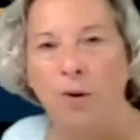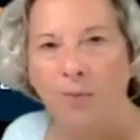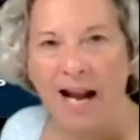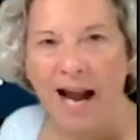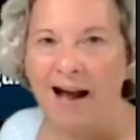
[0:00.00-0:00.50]
we
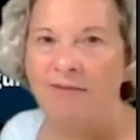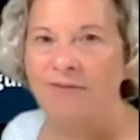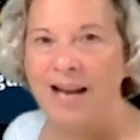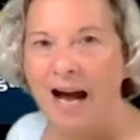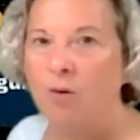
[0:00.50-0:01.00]
would have
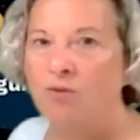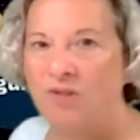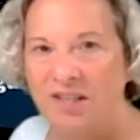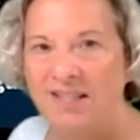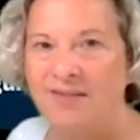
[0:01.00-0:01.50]
now
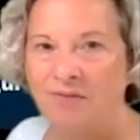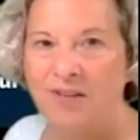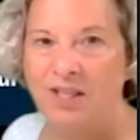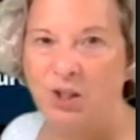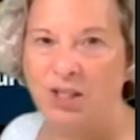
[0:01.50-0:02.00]
this
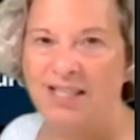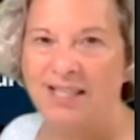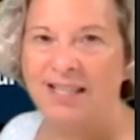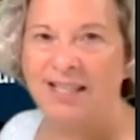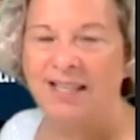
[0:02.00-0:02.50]
vision
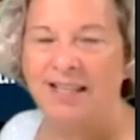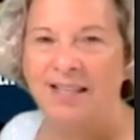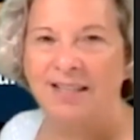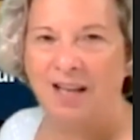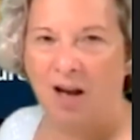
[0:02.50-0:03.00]

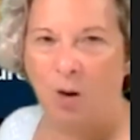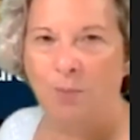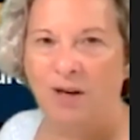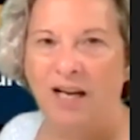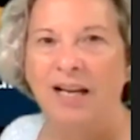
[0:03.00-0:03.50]
to
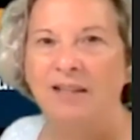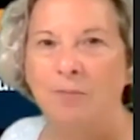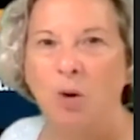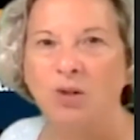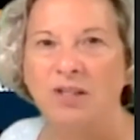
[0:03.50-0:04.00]
help create the
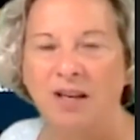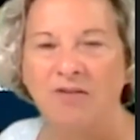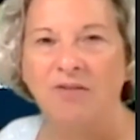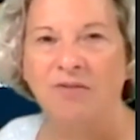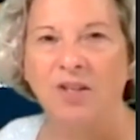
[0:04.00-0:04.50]
most
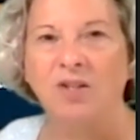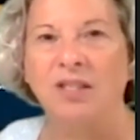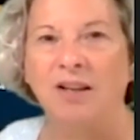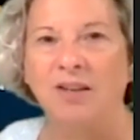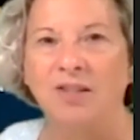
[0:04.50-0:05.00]
seven-figure
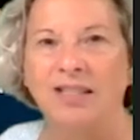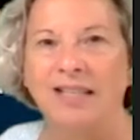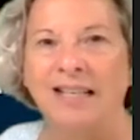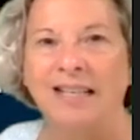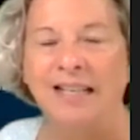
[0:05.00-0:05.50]
sellers
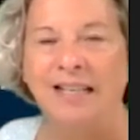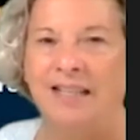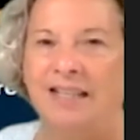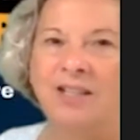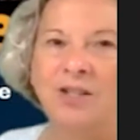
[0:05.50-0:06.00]
in
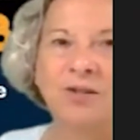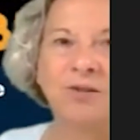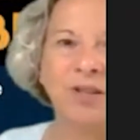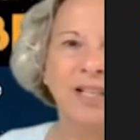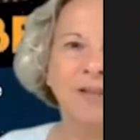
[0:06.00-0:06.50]
the
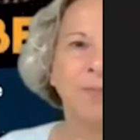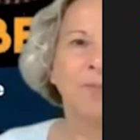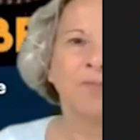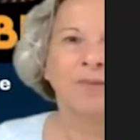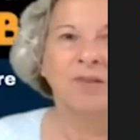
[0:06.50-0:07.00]
industry.
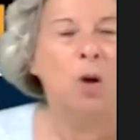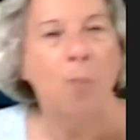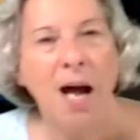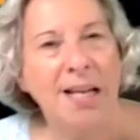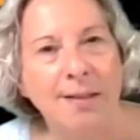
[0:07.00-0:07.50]
No
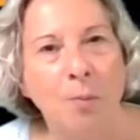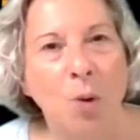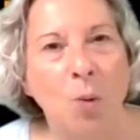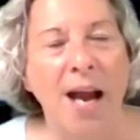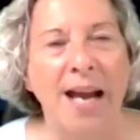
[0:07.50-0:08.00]

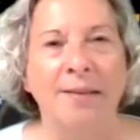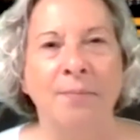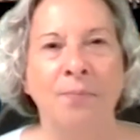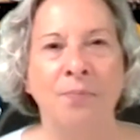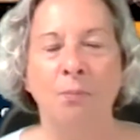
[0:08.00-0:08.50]
possible way,
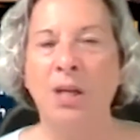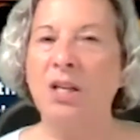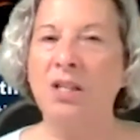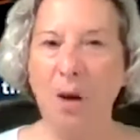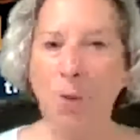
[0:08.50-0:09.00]

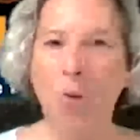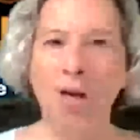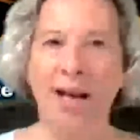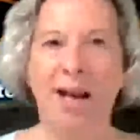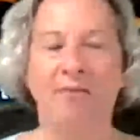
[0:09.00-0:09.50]
because I
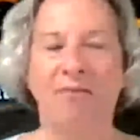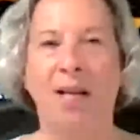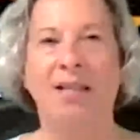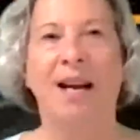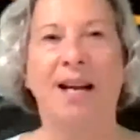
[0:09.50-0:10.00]
wouldn't have
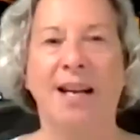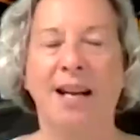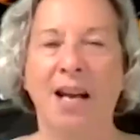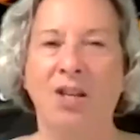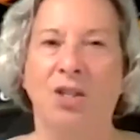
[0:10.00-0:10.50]
made that
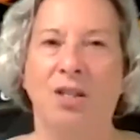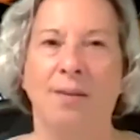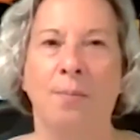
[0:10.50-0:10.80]
connection.